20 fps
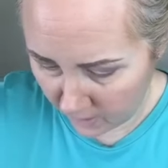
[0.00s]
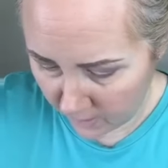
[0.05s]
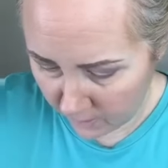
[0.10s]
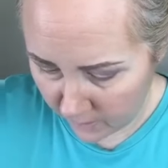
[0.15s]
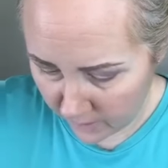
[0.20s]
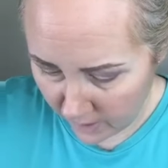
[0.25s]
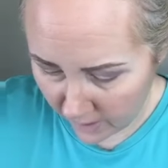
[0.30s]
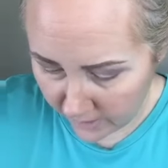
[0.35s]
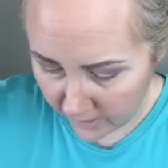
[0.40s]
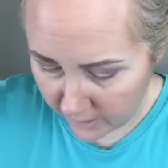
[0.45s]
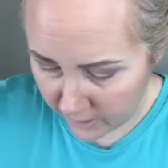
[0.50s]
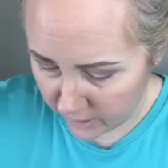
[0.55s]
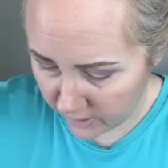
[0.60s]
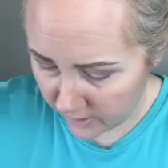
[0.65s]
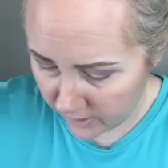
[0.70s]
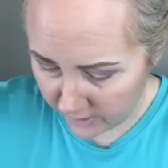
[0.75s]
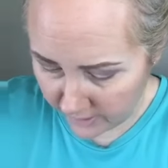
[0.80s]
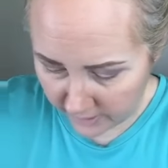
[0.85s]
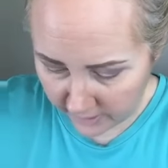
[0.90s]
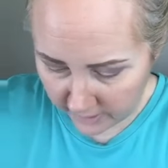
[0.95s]
We're not gonna do
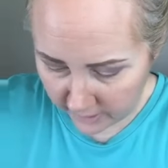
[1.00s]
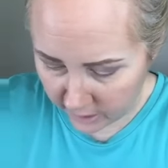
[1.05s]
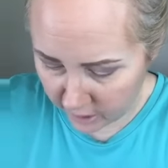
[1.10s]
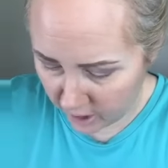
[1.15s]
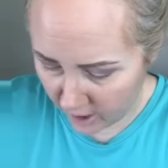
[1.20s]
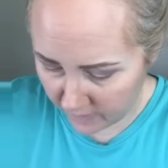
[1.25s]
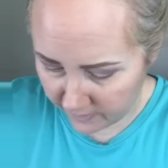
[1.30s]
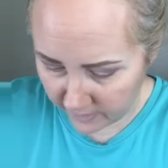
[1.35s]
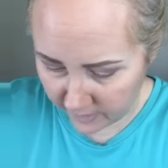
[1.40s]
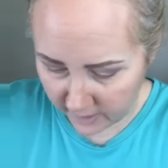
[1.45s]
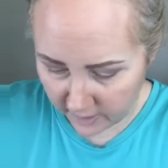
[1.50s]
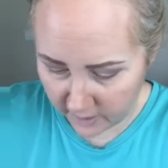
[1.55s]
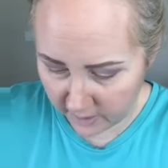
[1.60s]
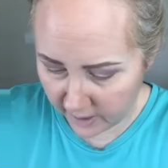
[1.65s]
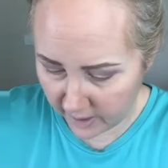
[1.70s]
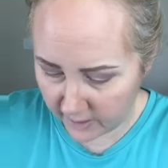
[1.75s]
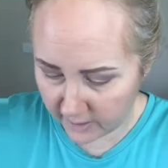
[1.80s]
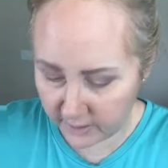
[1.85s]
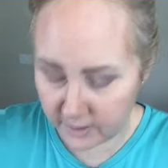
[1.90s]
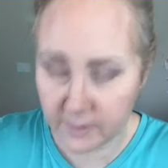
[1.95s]
anything extravagant, you
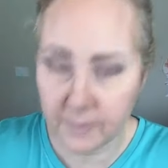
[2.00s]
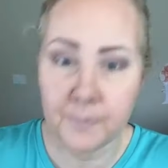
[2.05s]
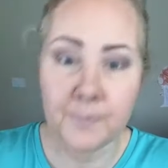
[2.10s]
guys.